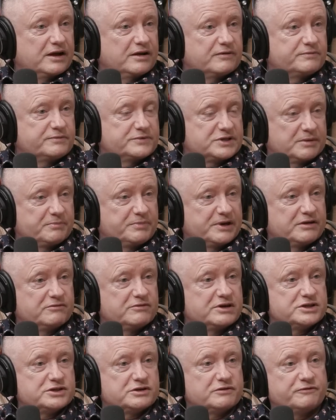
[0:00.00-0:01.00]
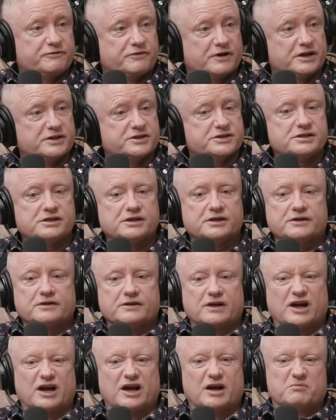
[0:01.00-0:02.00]
Champagne region of France.
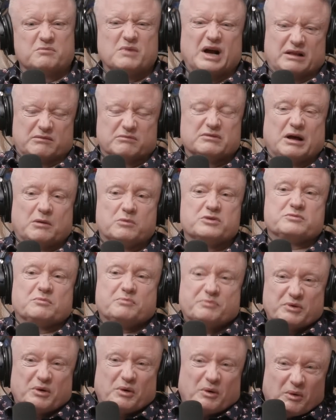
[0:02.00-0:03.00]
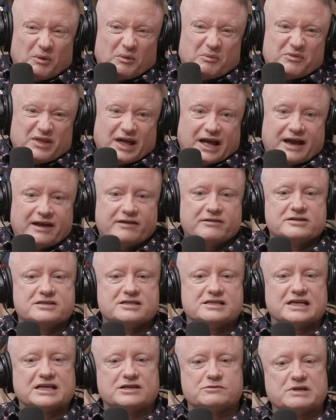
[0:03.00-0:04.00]
Well, I wasn't brought up there. It was
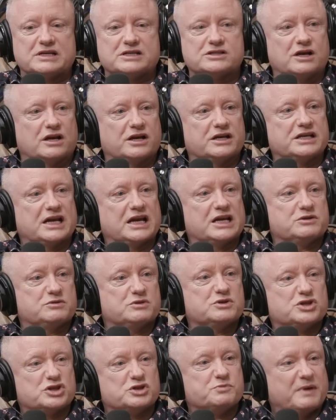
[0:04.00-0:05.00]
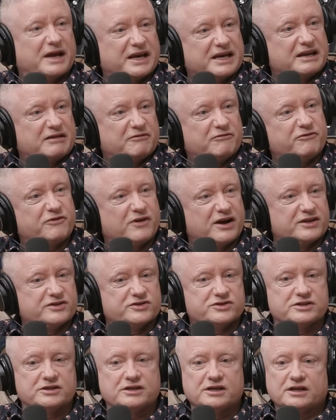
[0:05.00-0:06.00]
6 weeks holidays. We used to spend it in France
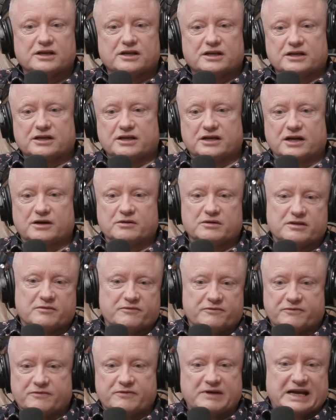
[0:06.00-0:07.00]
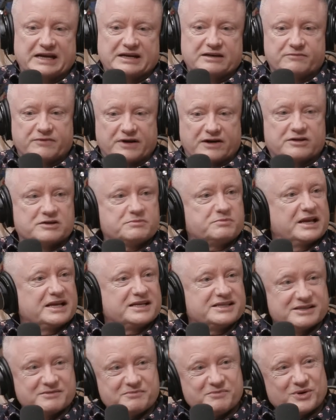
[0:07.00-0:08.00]
and, you know, in the various places
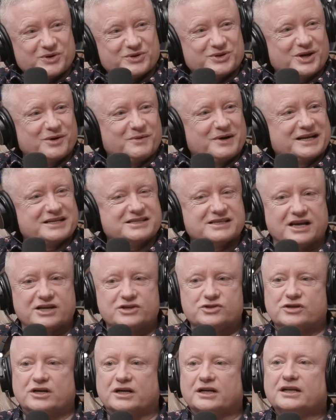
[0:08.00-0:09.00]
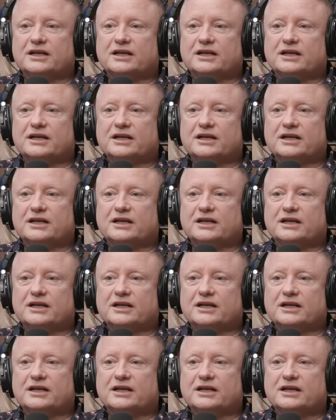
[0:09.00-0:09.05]
in Bordeaux, etc.